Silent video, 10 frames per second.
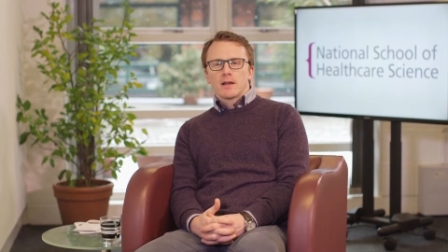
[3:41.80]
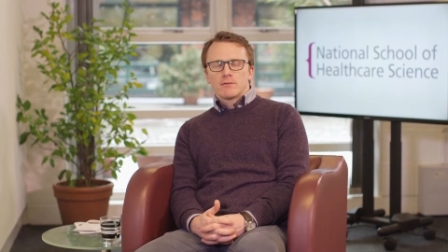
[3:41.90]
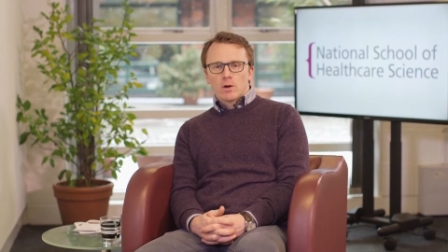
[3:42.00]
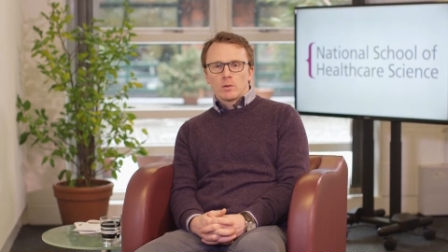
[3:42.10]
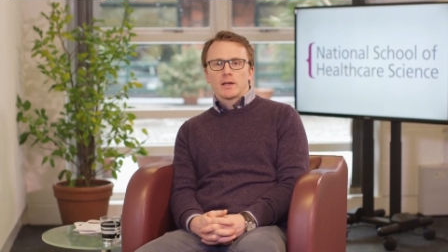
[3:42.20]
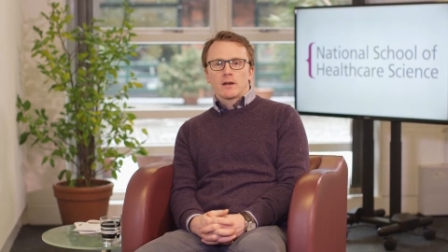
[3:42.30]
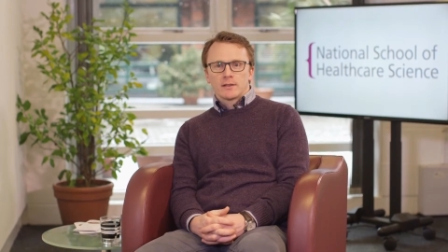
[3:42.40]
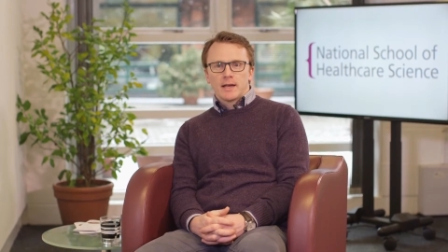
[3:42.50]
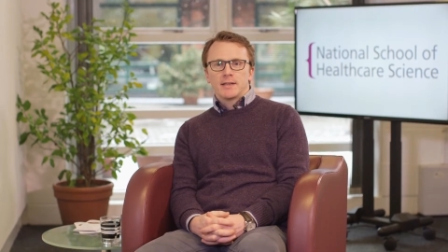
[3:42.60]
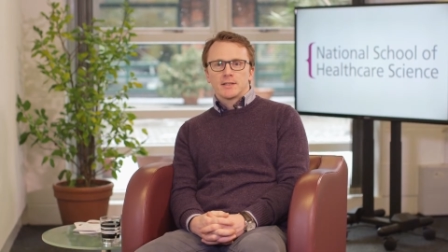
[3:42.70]
enrolling
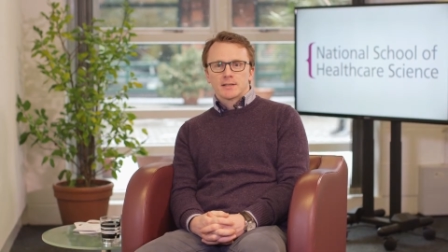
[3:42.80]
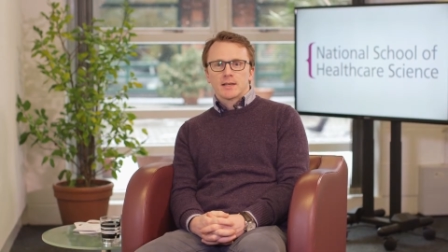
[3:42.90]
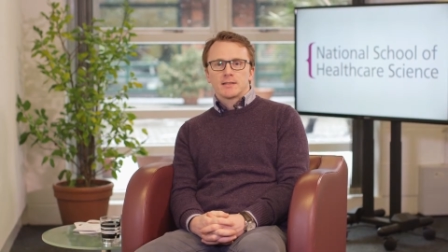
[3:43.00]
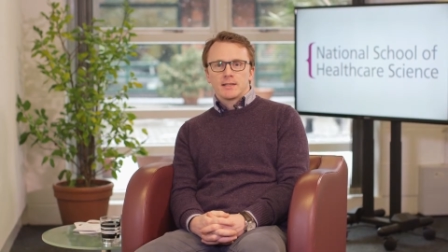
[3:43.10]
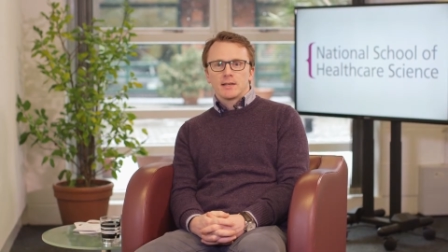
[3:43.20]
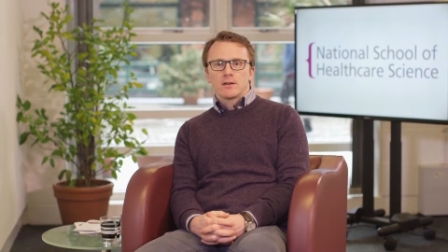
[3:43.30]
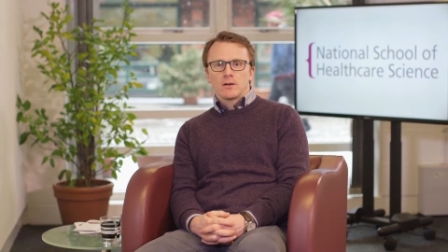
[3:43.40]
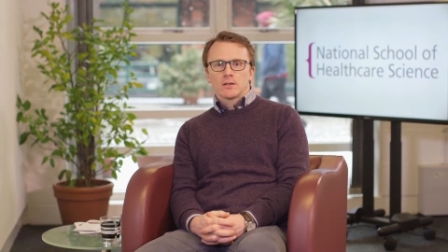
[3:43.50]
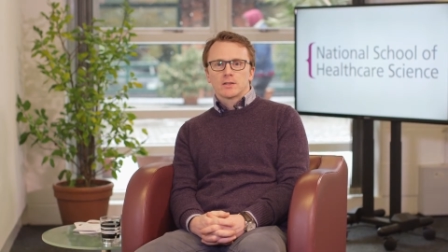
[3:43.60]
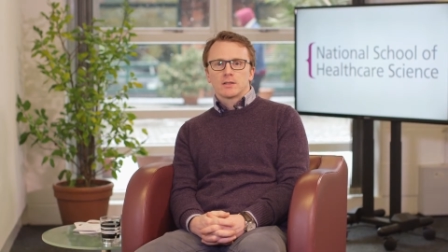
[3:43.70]
on the HSST
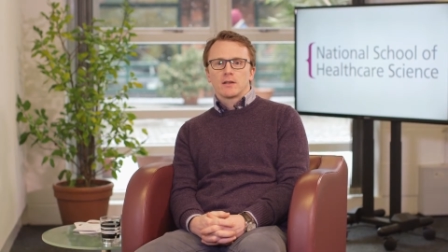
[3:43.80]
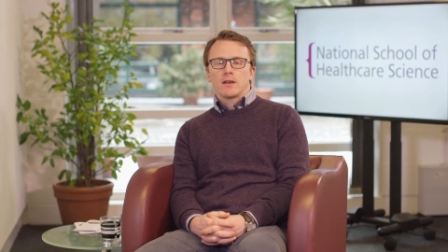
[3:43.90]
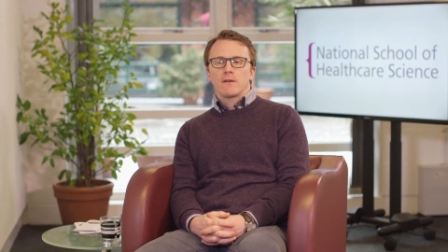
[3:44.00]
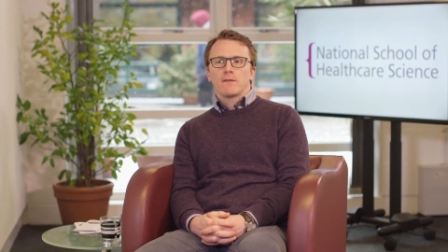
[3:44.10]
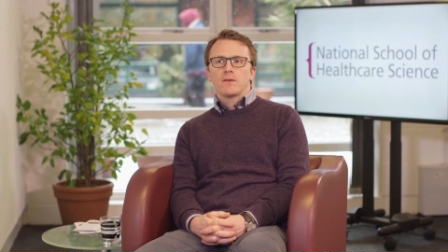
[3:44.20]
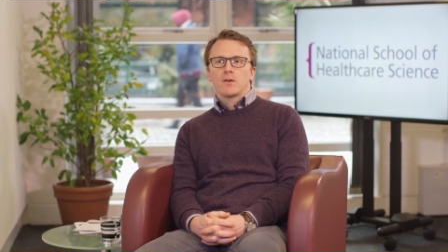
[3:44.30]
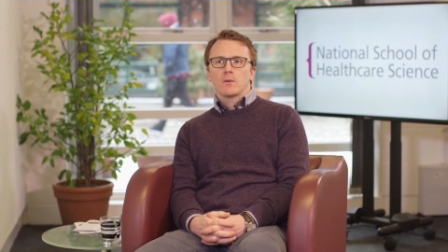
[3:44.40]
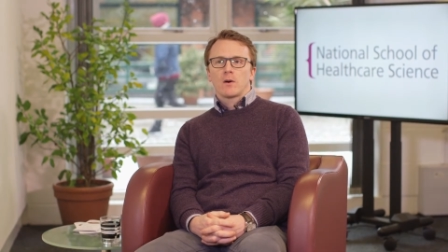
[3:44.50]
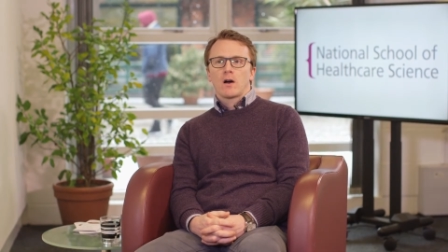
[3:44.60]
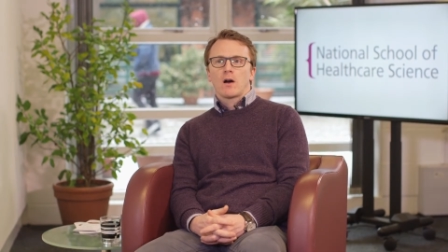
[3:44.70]
course if
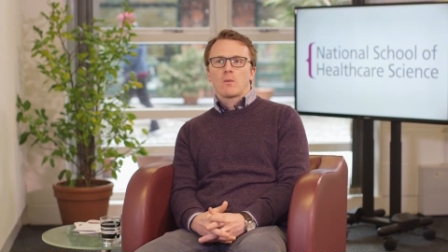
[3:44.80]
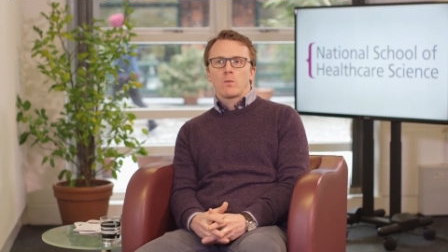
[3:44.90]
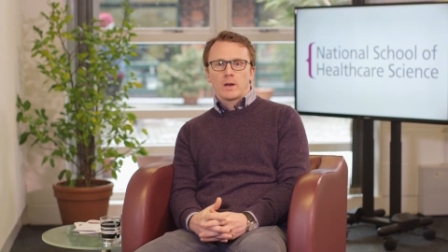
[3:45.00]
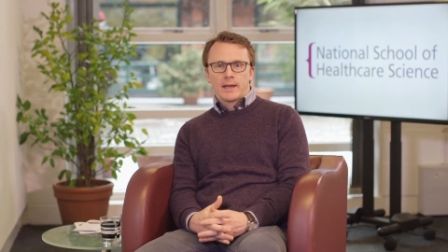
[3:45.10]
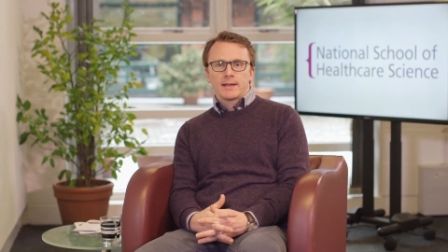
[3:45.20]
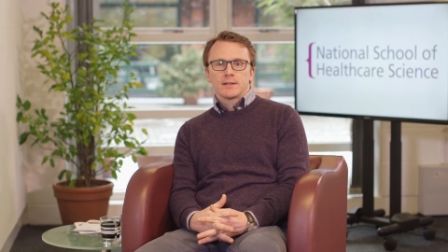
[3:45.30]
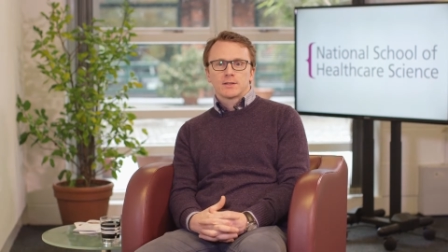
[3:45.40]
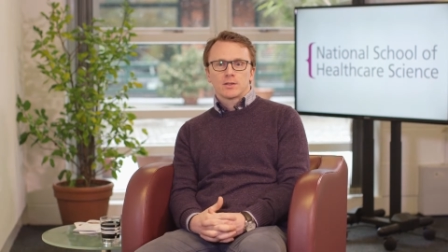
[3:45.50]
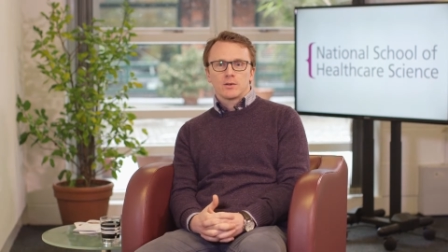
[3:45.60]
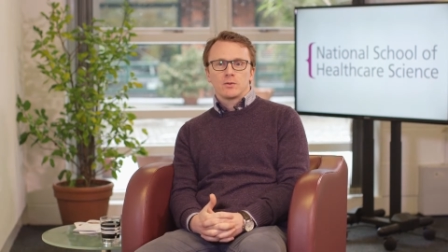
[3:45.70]
you are willing
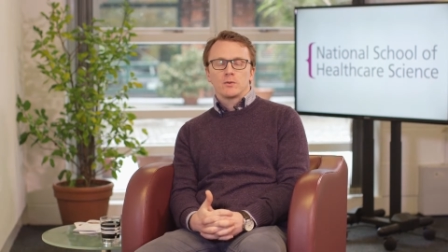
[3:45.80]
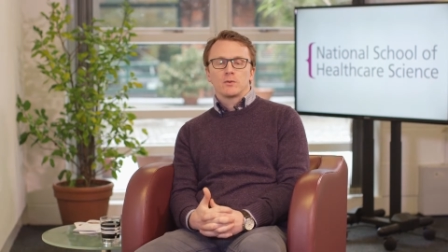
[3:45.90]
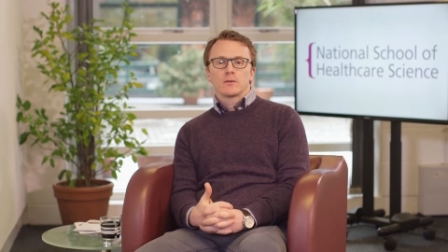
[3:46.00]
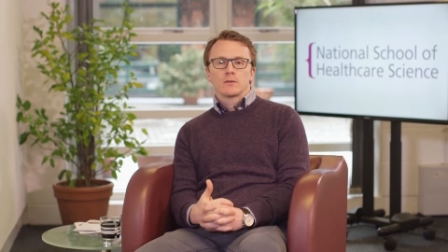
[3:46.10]
to